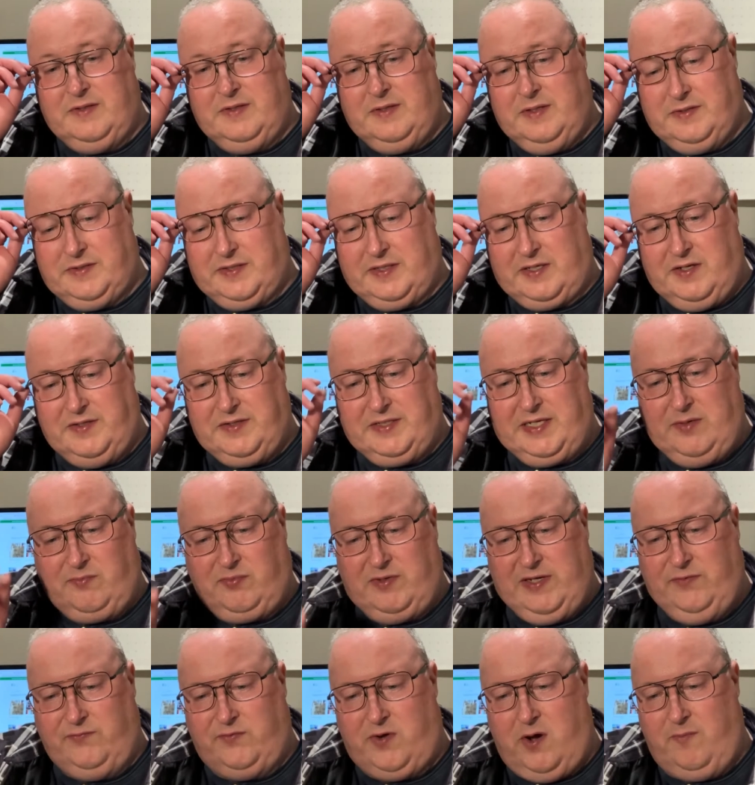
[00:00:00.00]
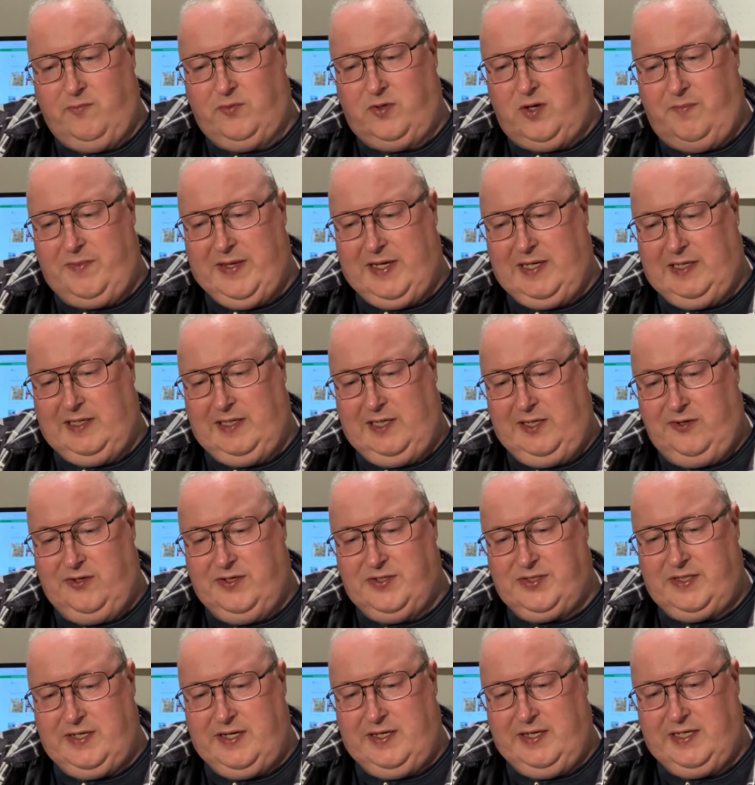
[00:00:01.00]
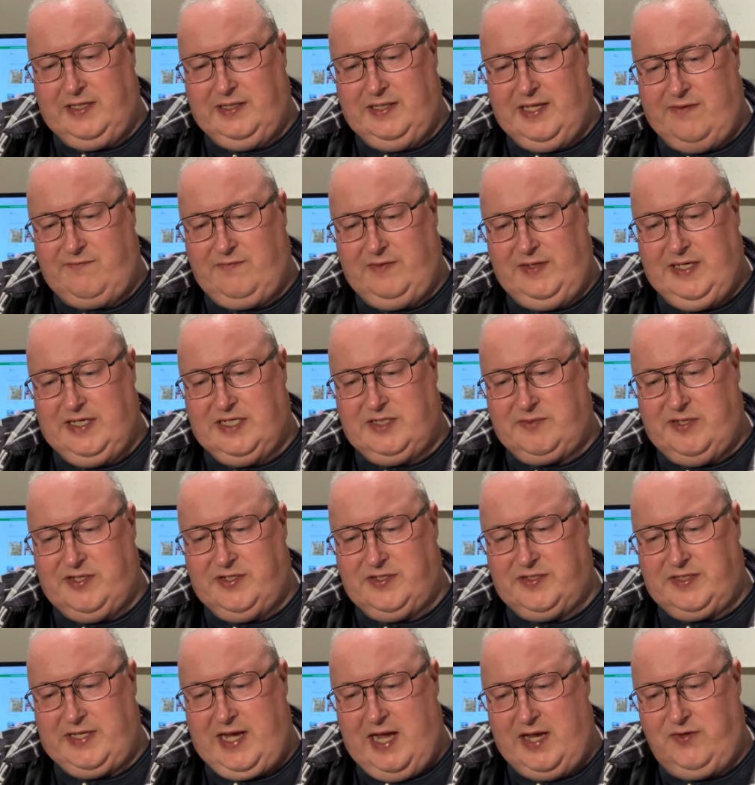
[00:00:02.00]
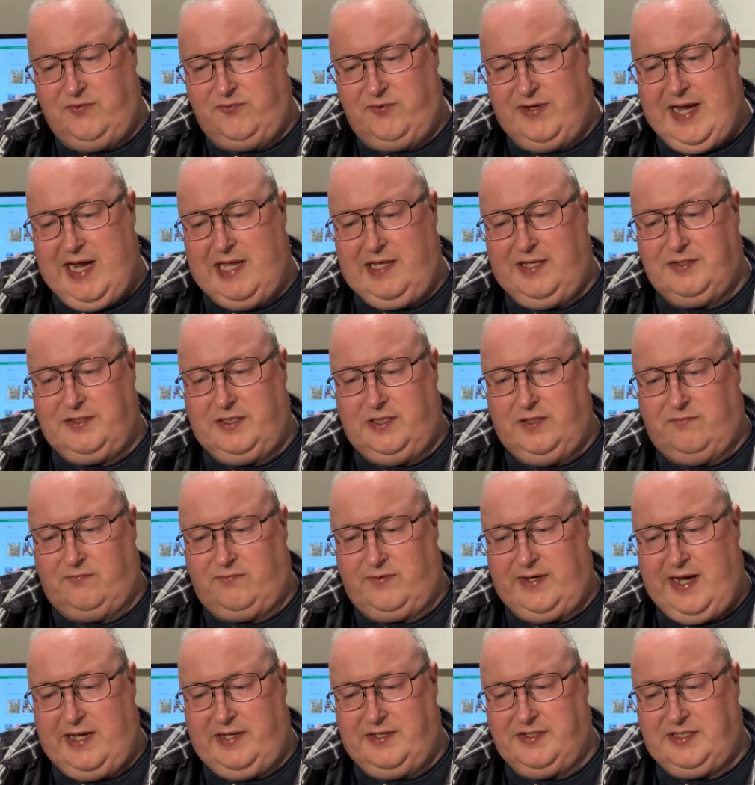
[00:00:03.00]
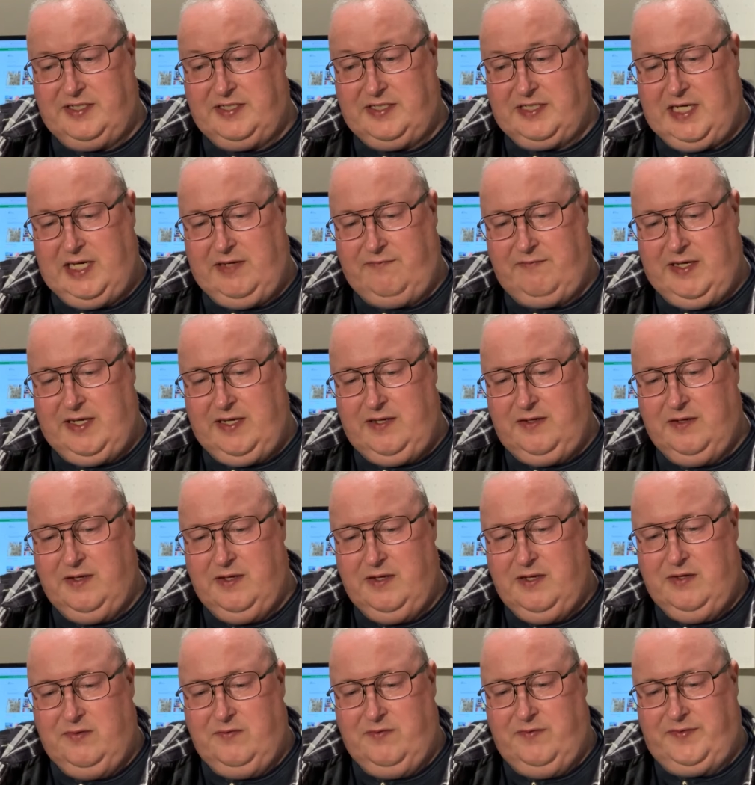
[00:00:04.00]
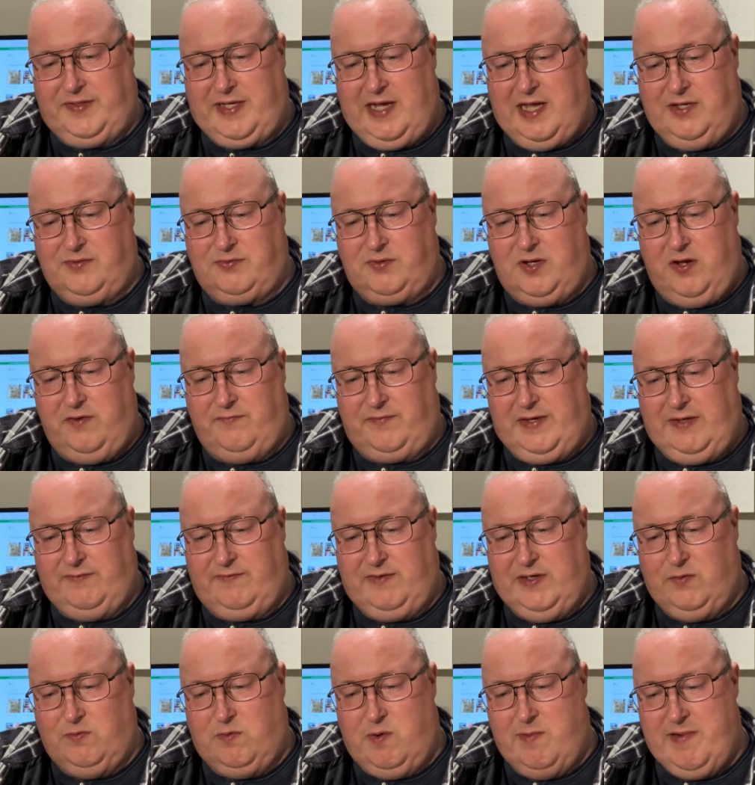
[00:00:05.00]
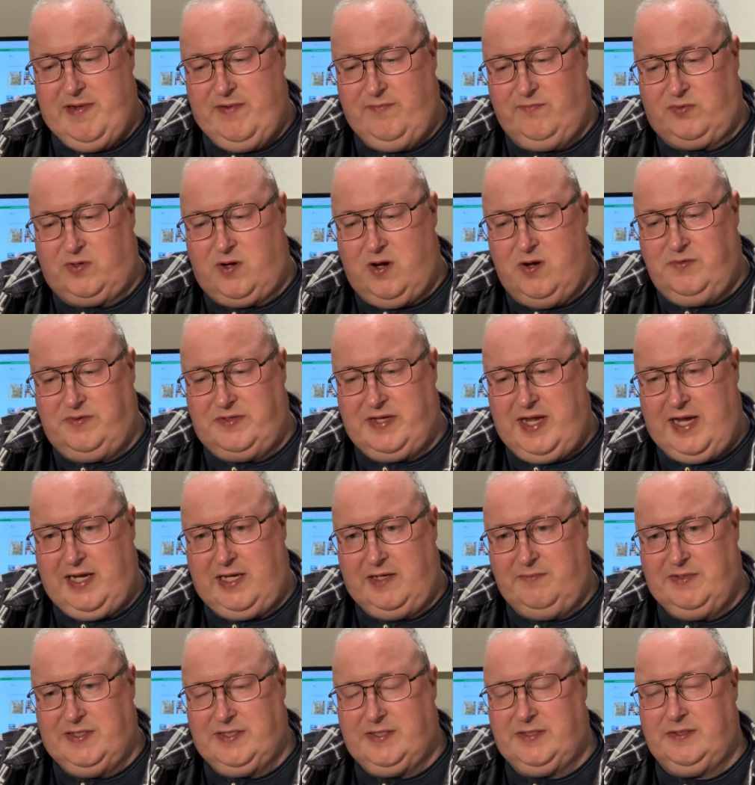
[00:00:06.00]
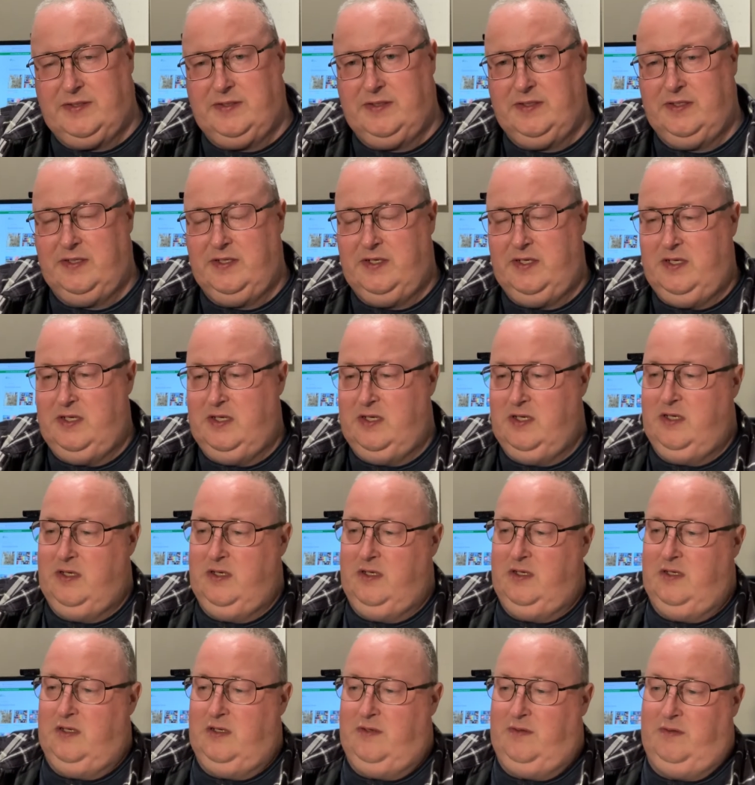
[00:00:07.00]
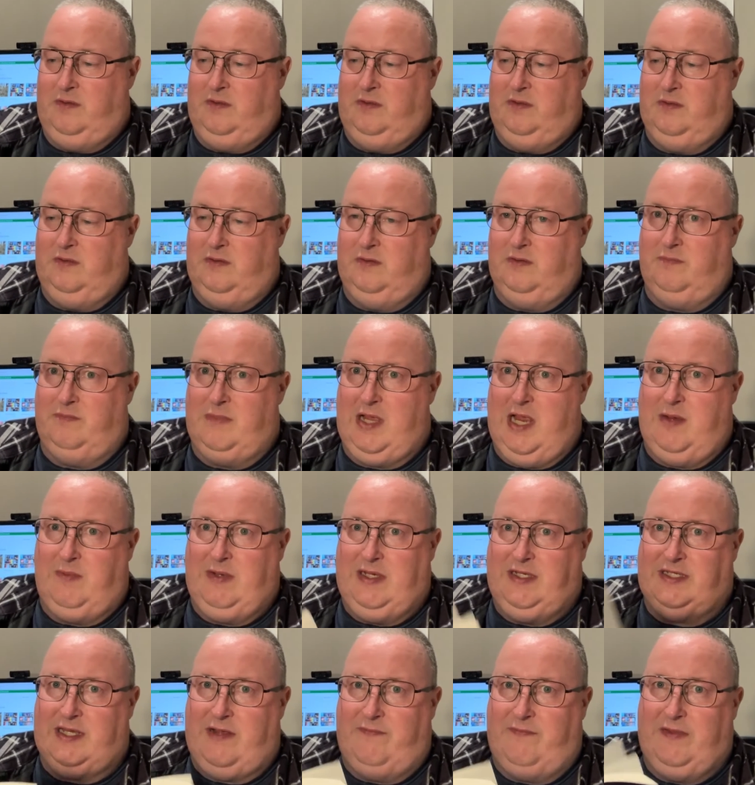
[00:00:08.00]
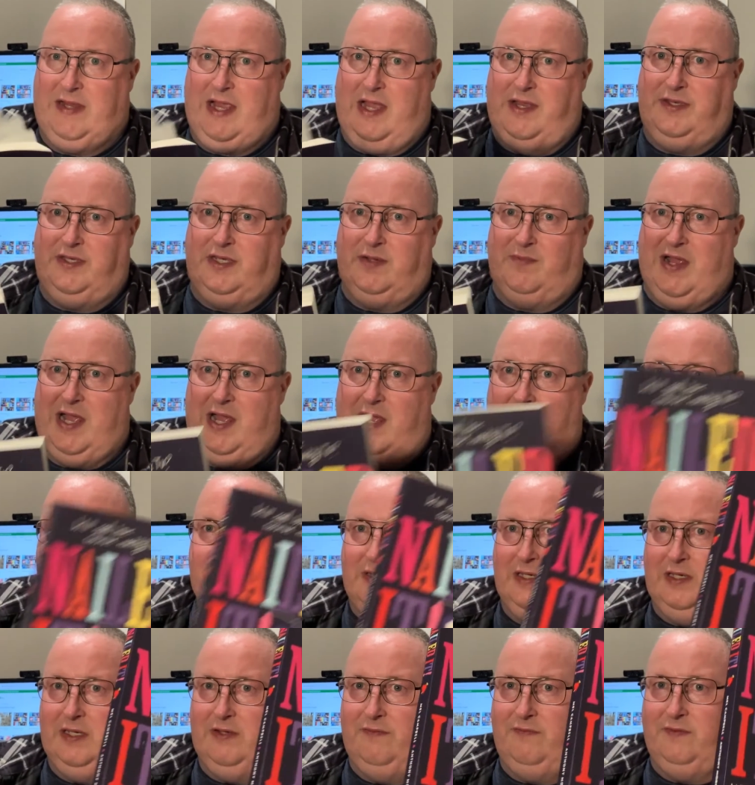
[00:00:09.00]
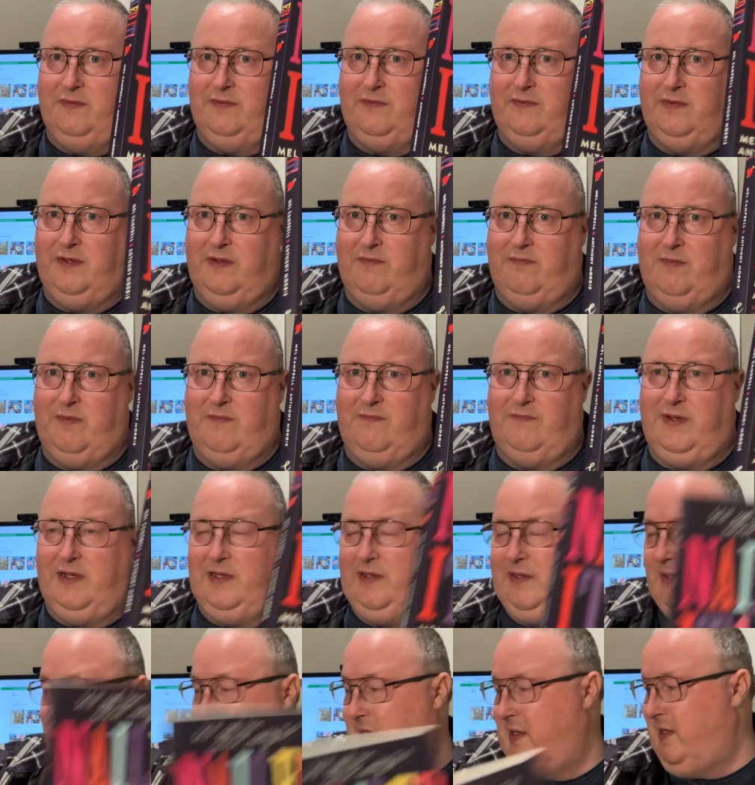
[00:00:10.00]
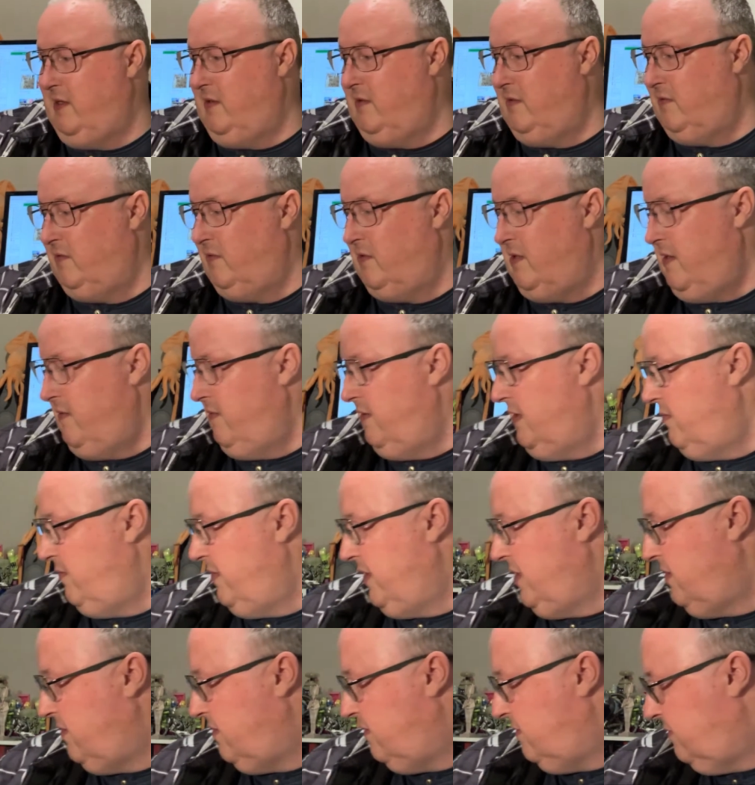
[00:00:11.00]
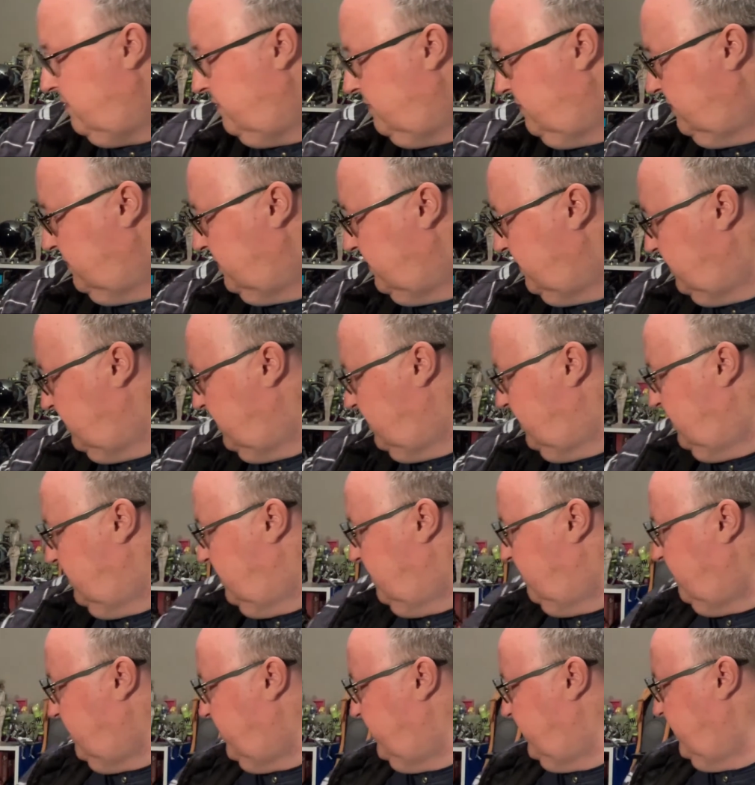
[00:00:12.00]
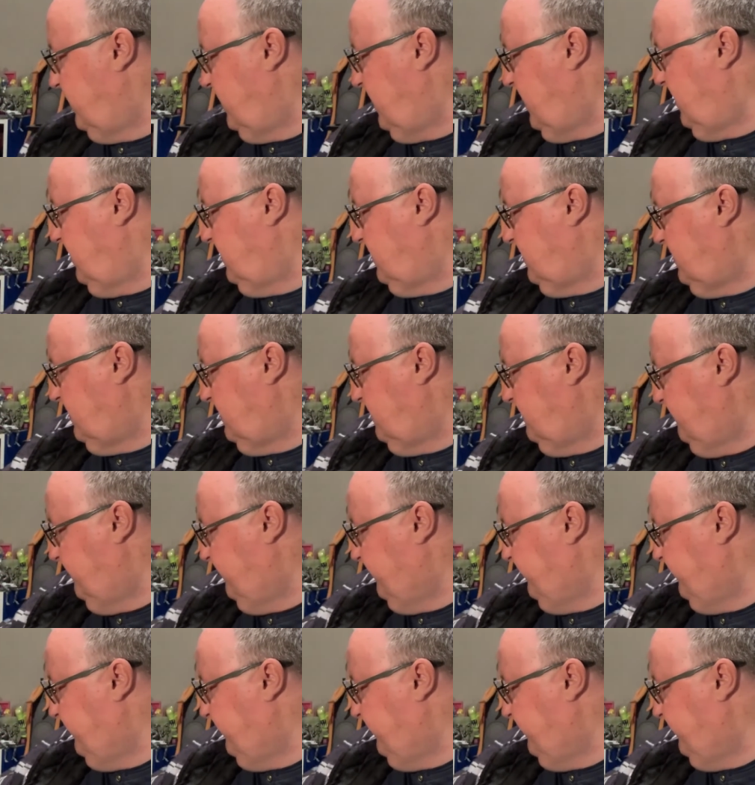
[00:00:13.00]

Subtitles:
It's a contemporary rom-com that hilariously and lovingly exposes the unreality of reality TV down to earth every woman protagonist. Maybe something undemanding if I'm feeling like it. All right, there we go. What's next?